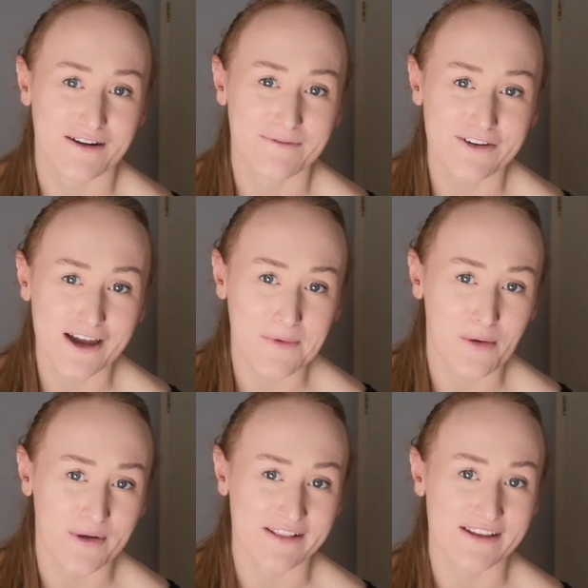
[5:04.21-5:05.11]
to confirm your
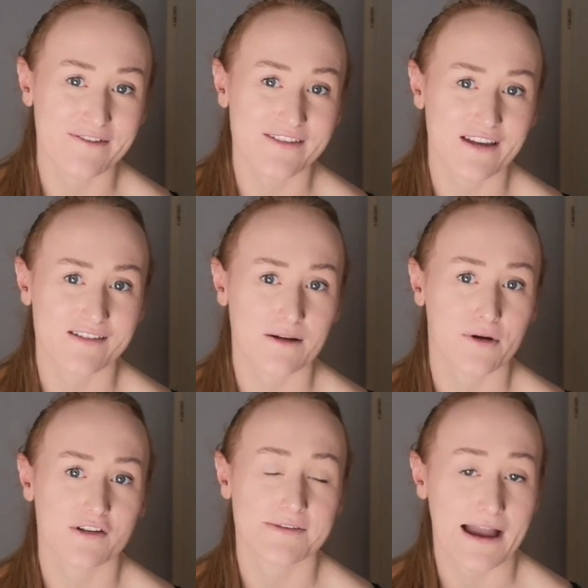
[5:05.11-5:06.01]
beliefs as
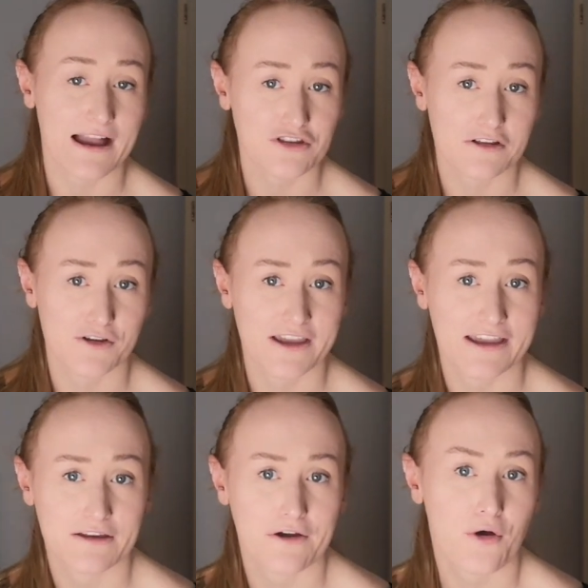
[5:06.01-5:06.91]
opposed to actually
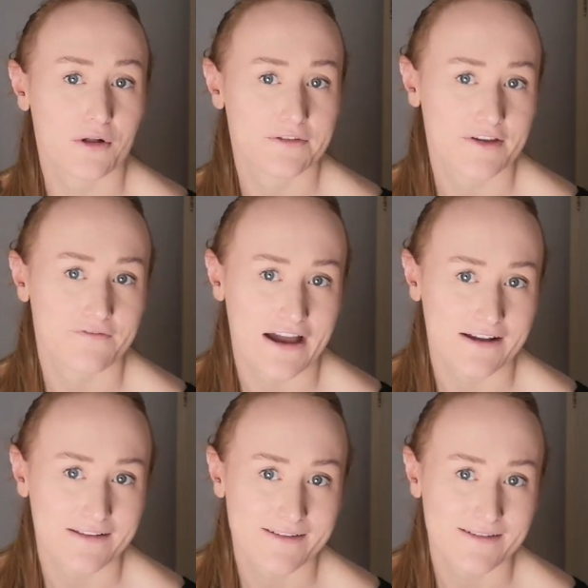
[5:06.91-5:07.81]
looking at all of the
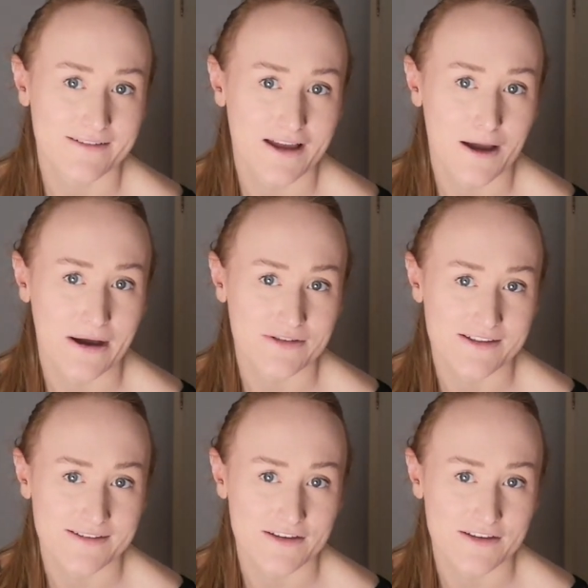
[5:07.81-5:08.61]
facts about a